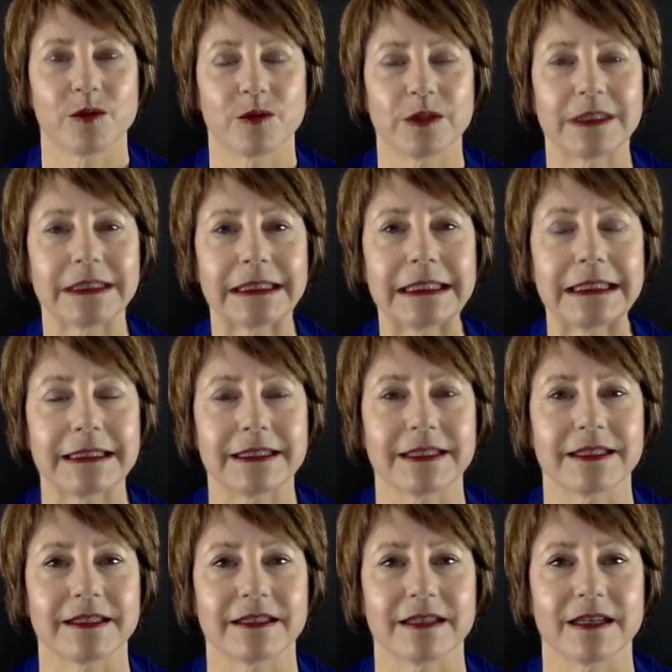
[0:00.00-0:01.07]

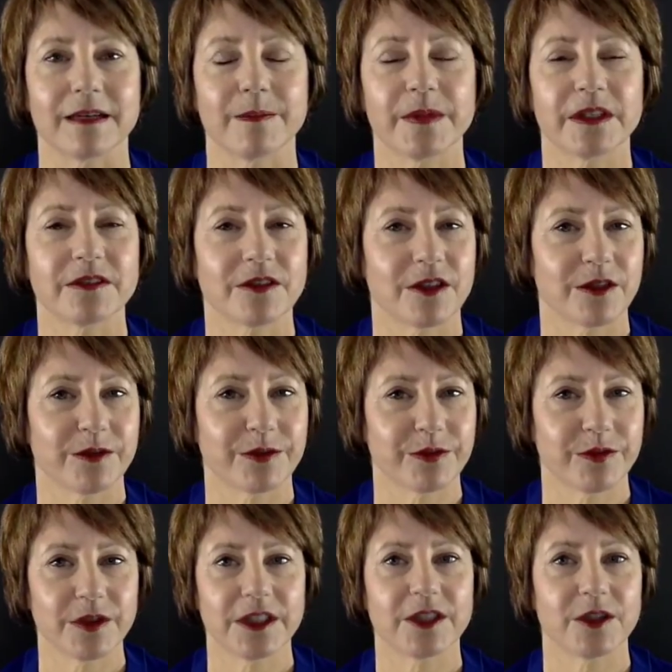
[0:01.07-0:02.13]
Releasing them is going to
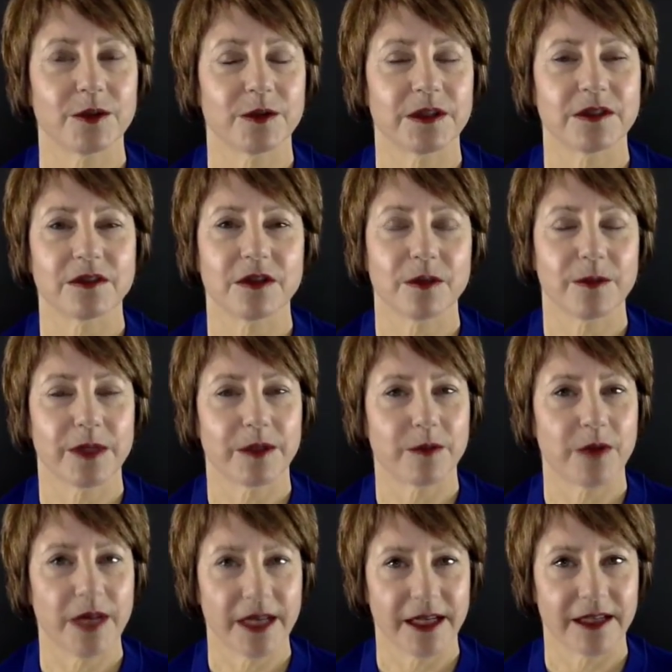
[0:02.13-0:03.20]
free you in so many
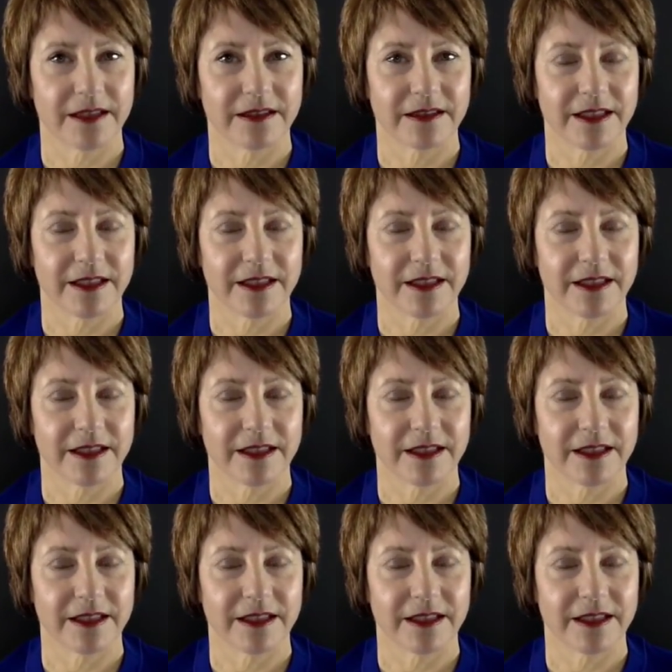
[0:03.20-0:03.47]
ways.